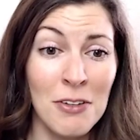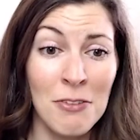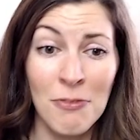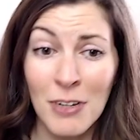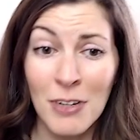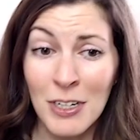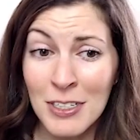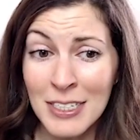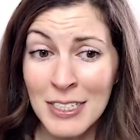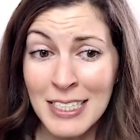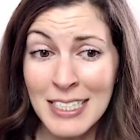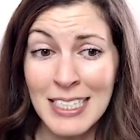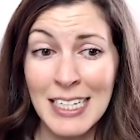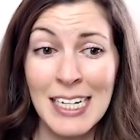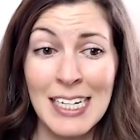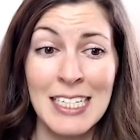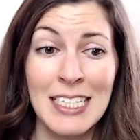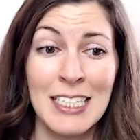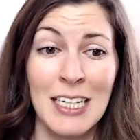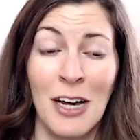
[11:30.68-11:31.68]
First
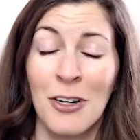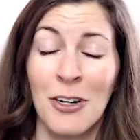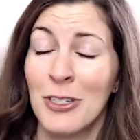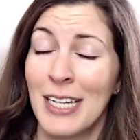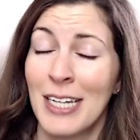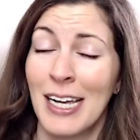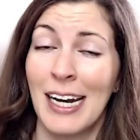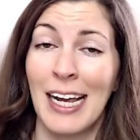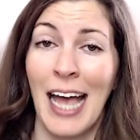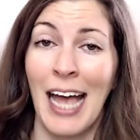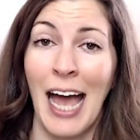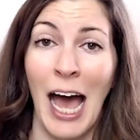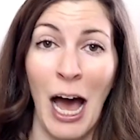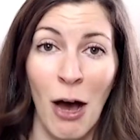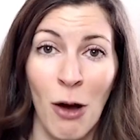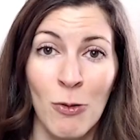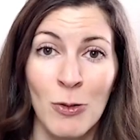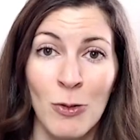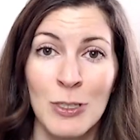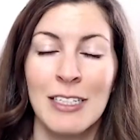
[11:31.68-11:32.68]
is understanding
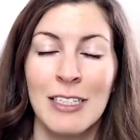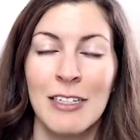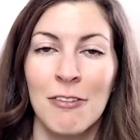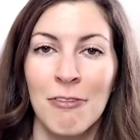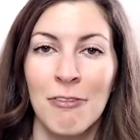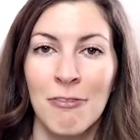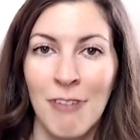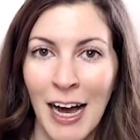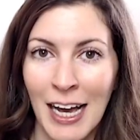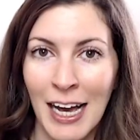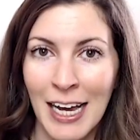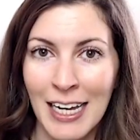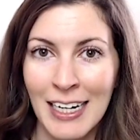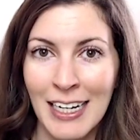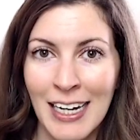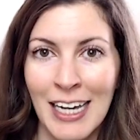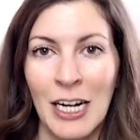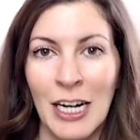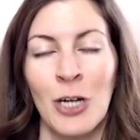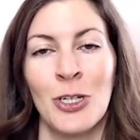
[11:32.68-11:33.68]
how to define
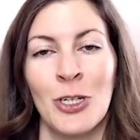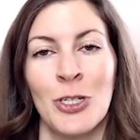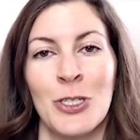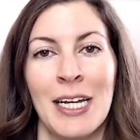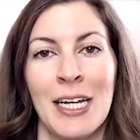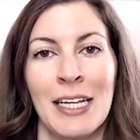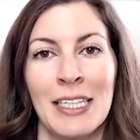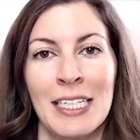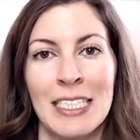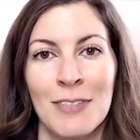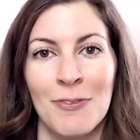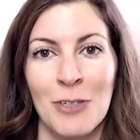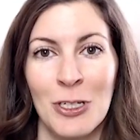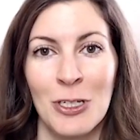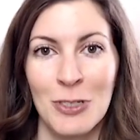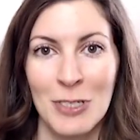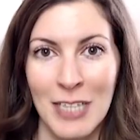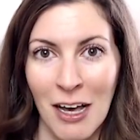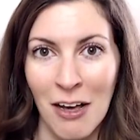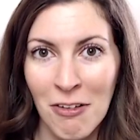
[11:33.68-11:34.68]
and understand these for
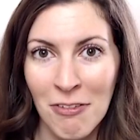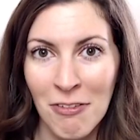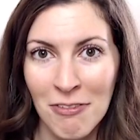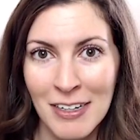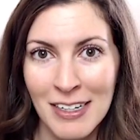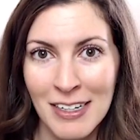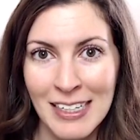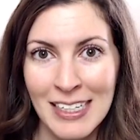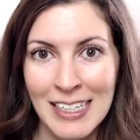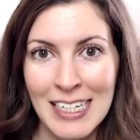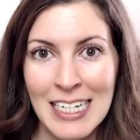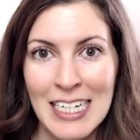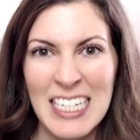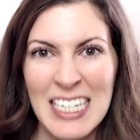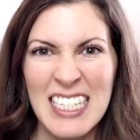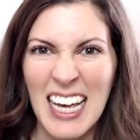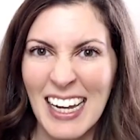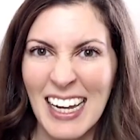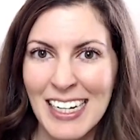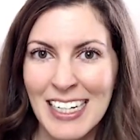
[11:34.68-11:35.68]
yourself.
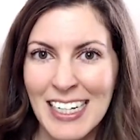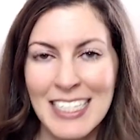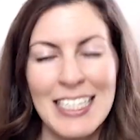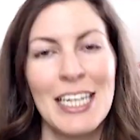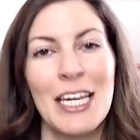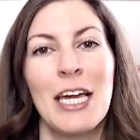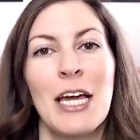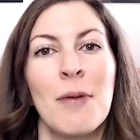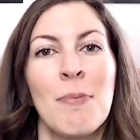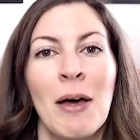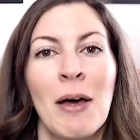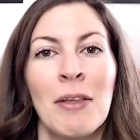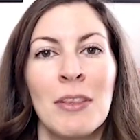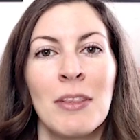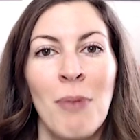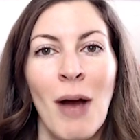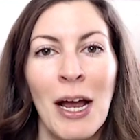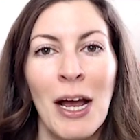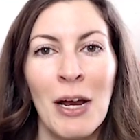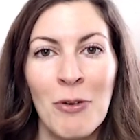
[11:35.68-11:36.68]
Second is thinking about the
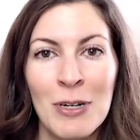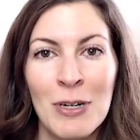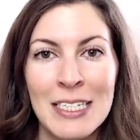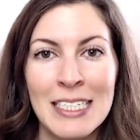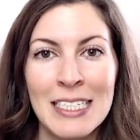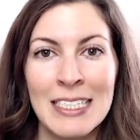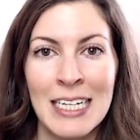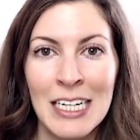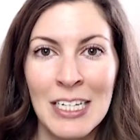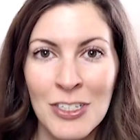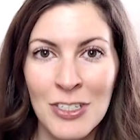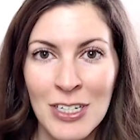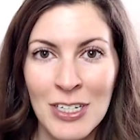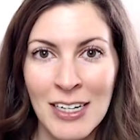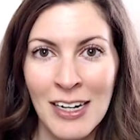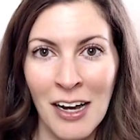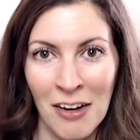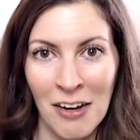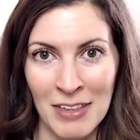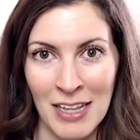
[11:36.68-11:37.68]

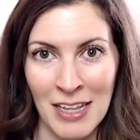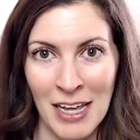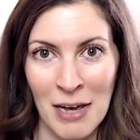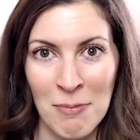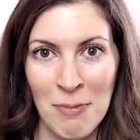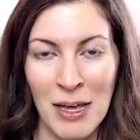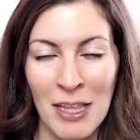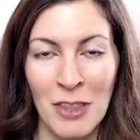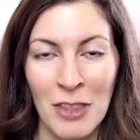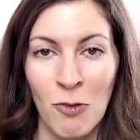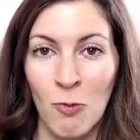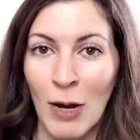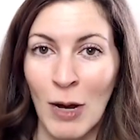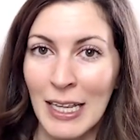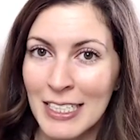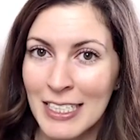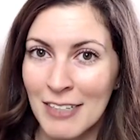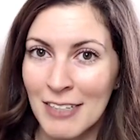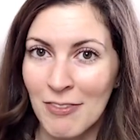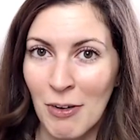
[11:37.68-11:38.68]
prioritization of them and the
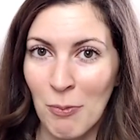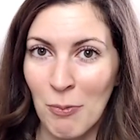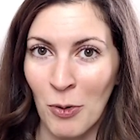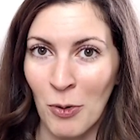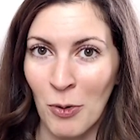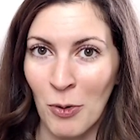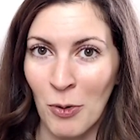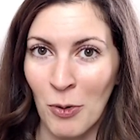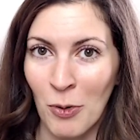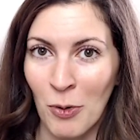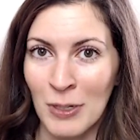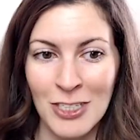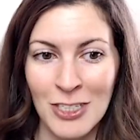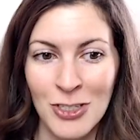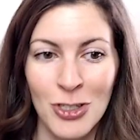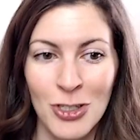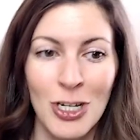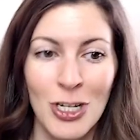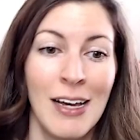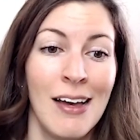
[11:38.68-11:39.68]
relative importance of
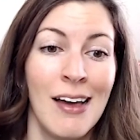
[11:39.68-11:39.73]
each.